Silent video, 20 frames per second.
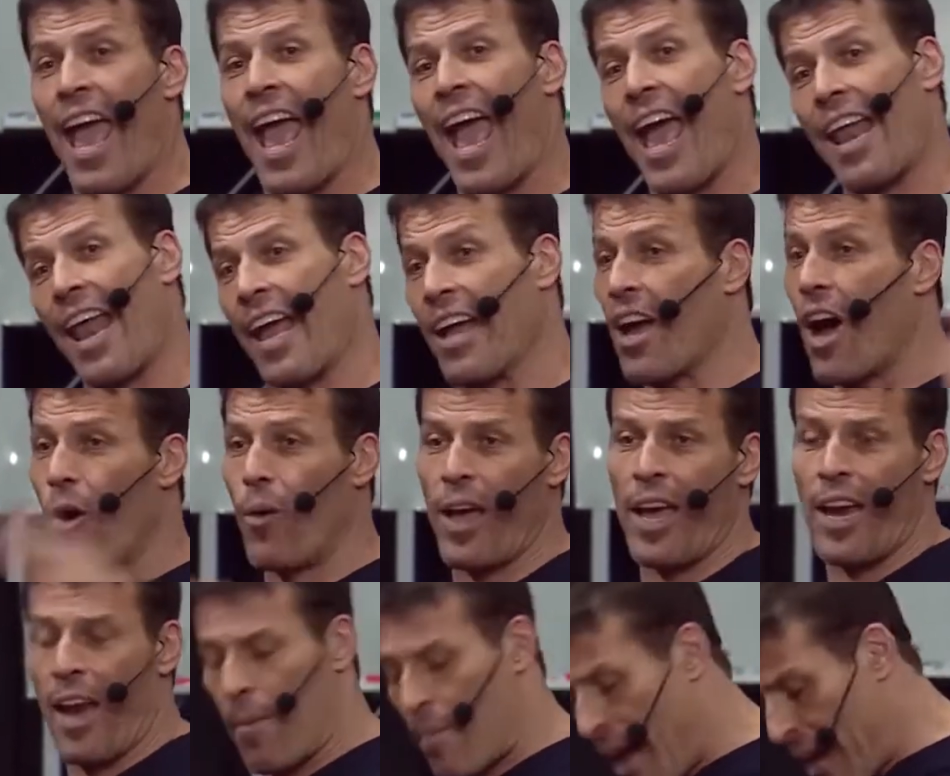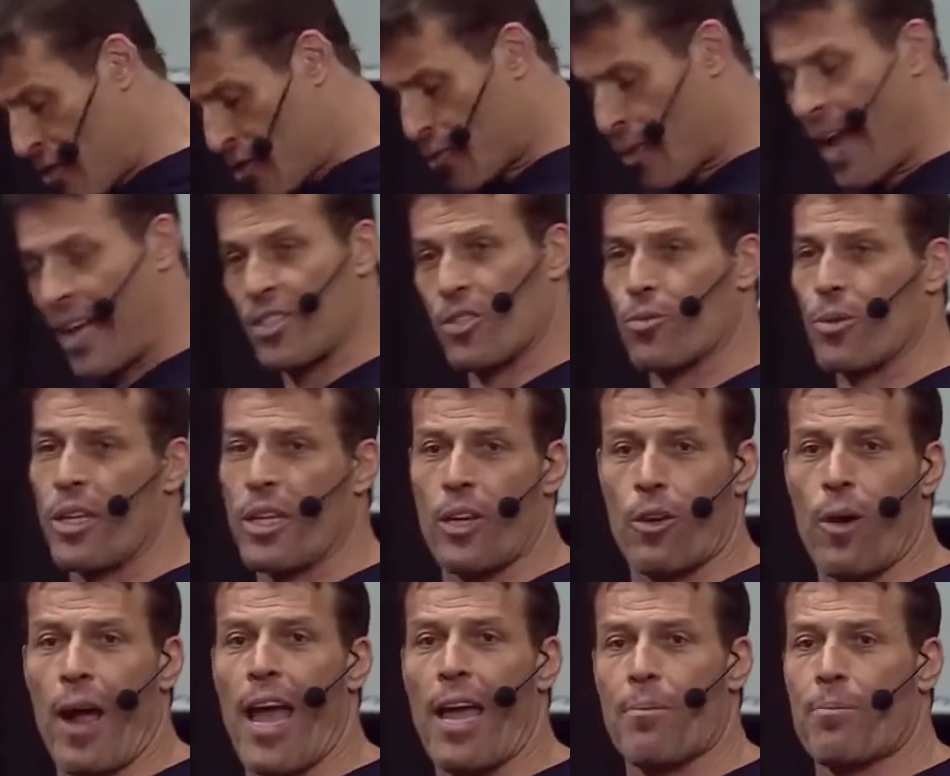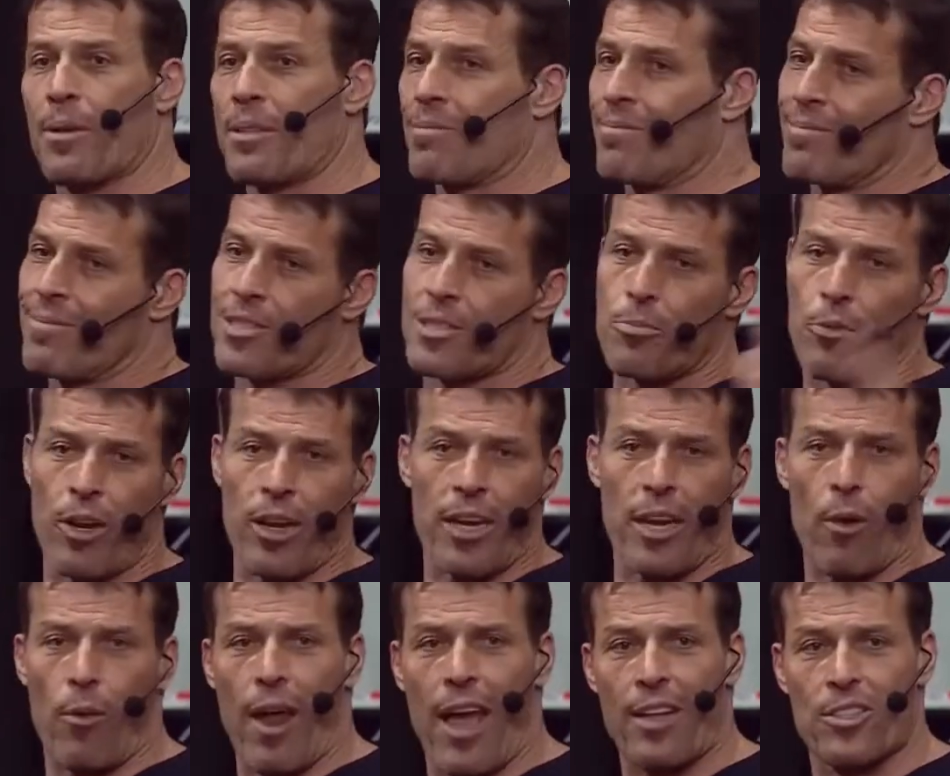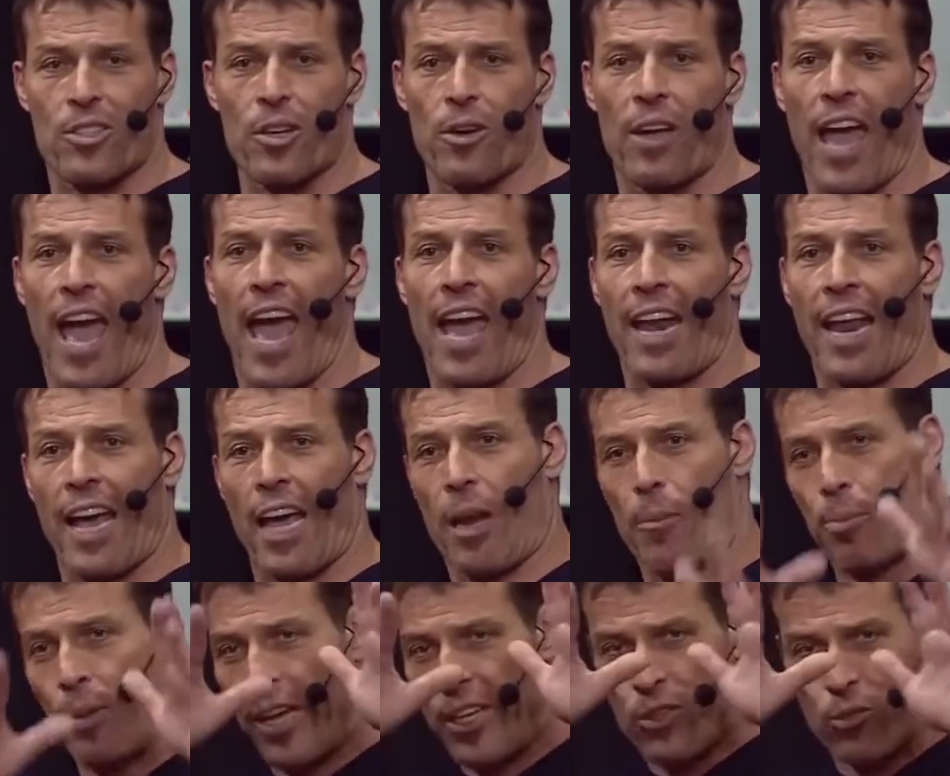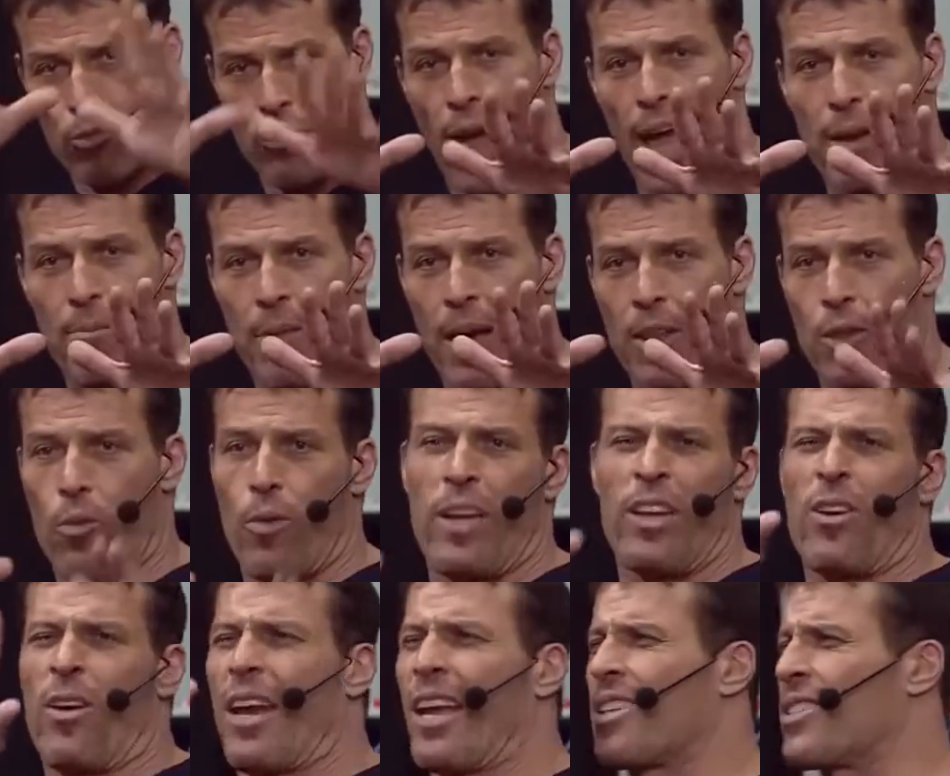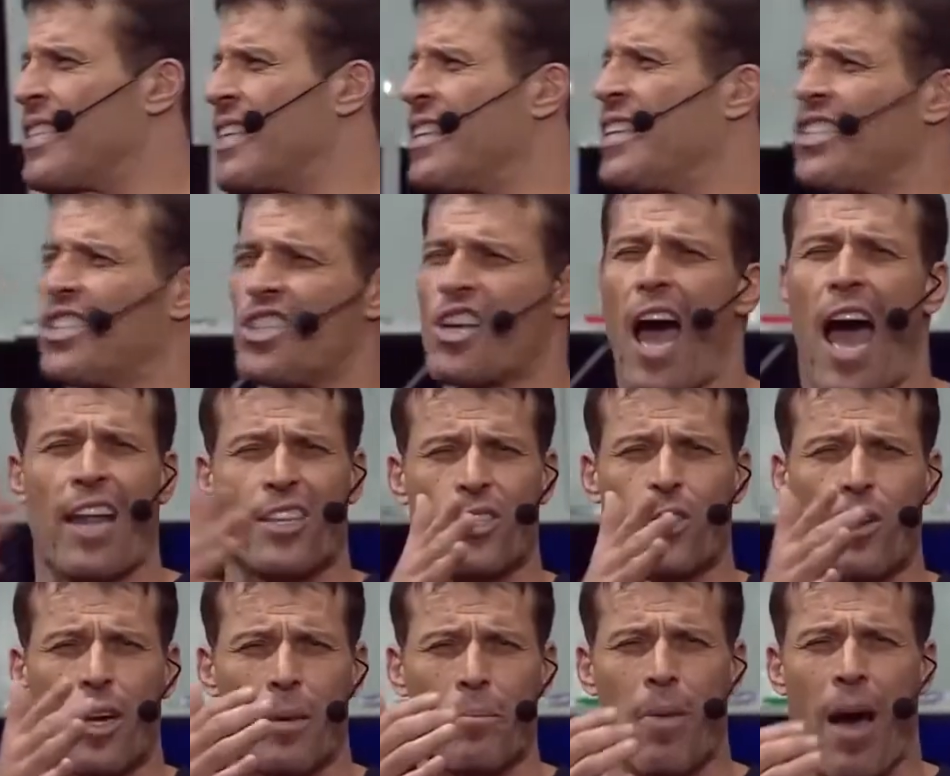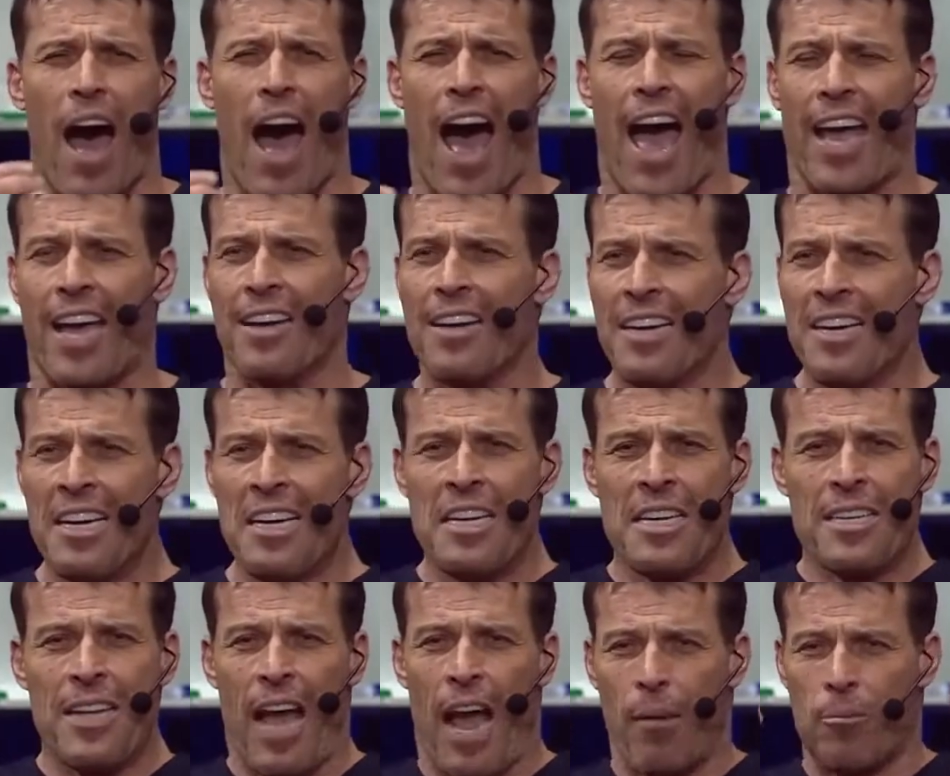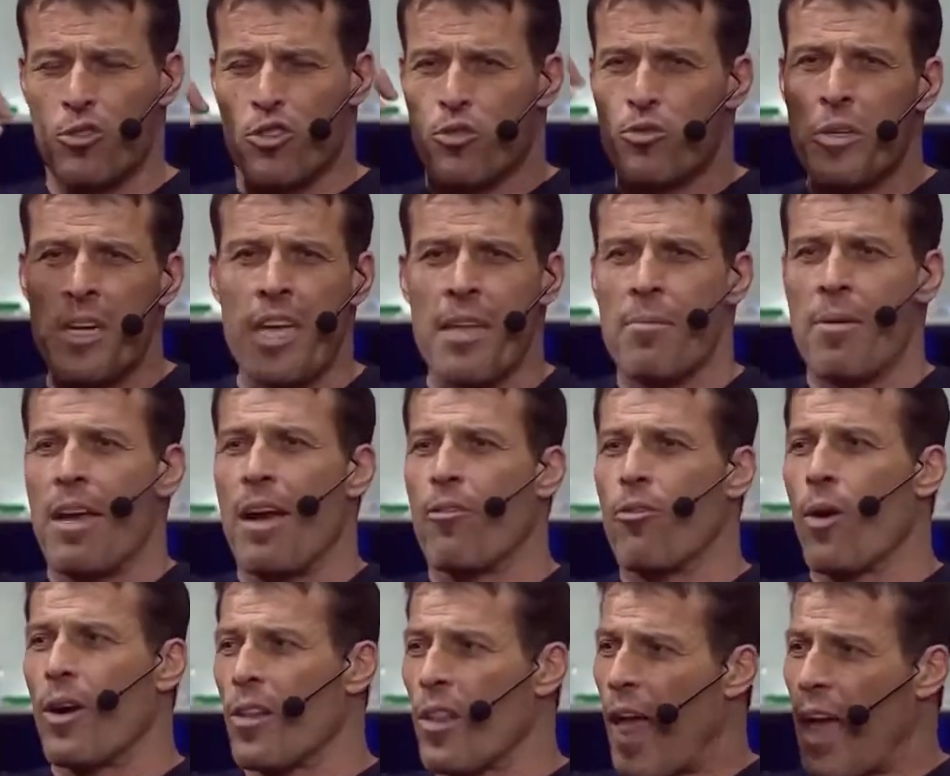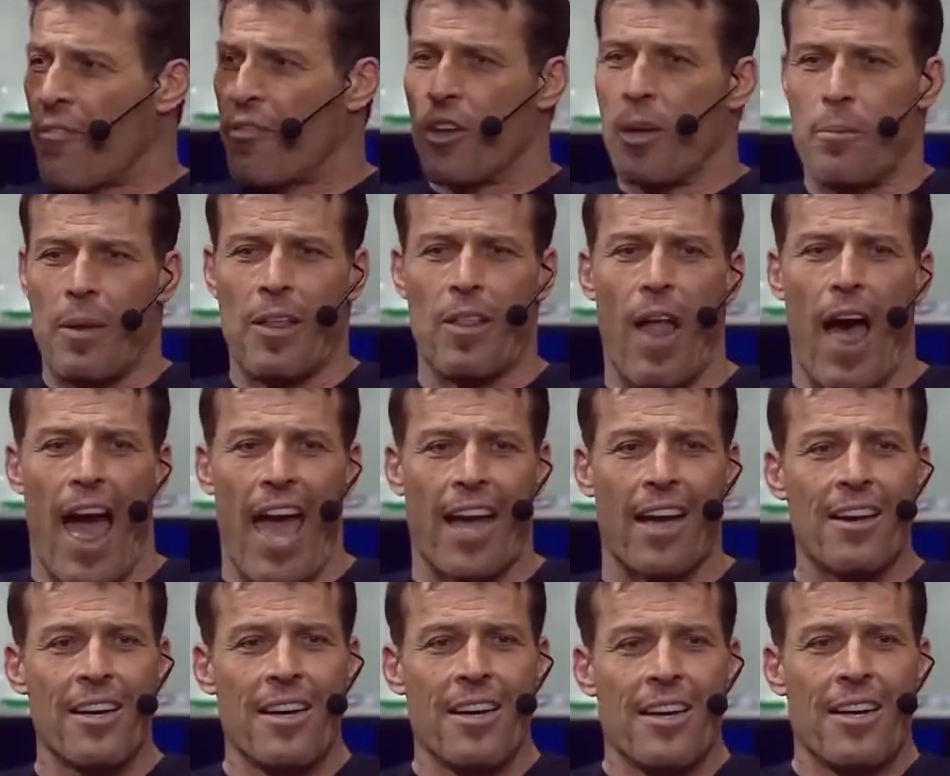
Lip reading: And I go in, I'm not dressed really great, but it's Marina del Rey, it's okay, and I got a place right by the window, and I can see these yachts going by, and I'm dreaming of what life could be like,